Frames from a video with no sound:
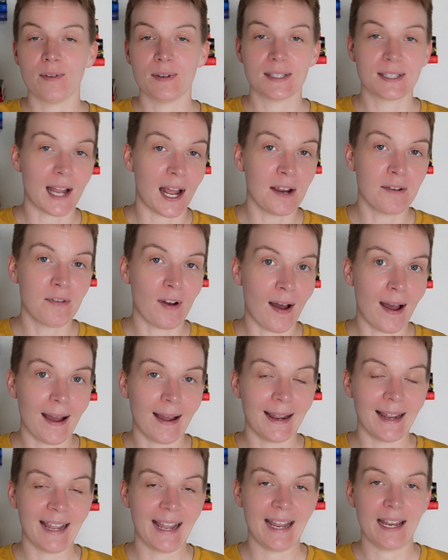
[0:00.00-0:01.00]

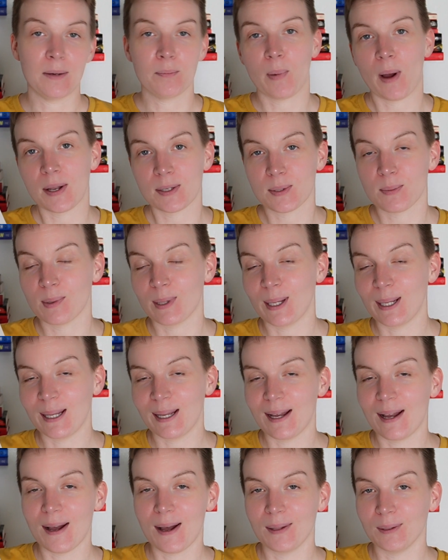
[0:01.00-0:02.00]
sci-fi and
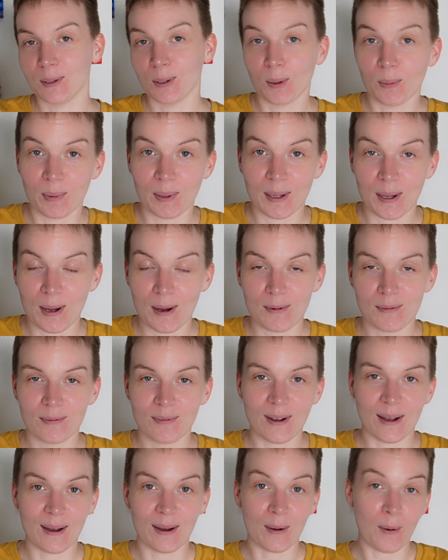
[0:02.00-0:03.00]
possibly a little bit of
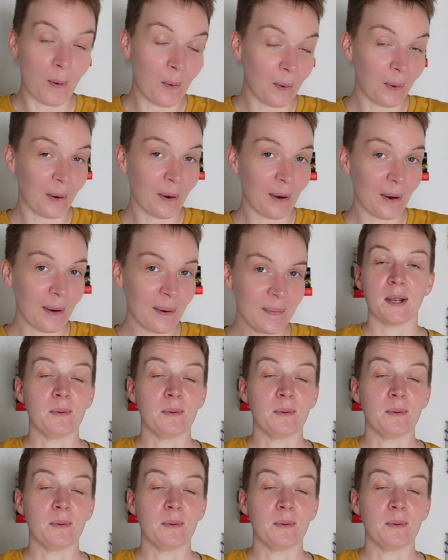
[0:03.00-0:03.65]
horror.